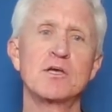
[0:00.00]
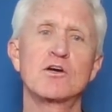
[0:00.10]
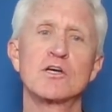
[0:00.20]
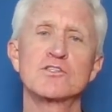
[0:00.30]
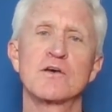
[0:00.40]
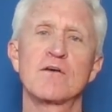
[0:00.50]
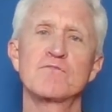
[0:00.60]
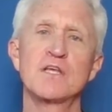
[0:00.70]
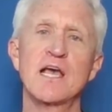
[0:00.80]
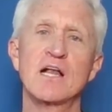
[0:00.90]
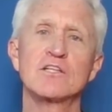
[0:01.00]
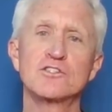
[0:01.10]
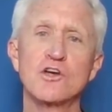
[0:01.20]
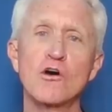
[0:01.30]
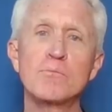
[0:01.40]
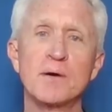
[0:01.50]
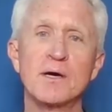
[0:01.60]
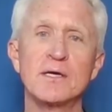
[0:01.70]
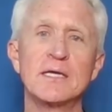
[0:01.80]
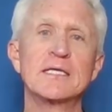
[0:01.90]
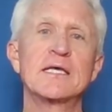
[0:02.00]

because of the L-DOPA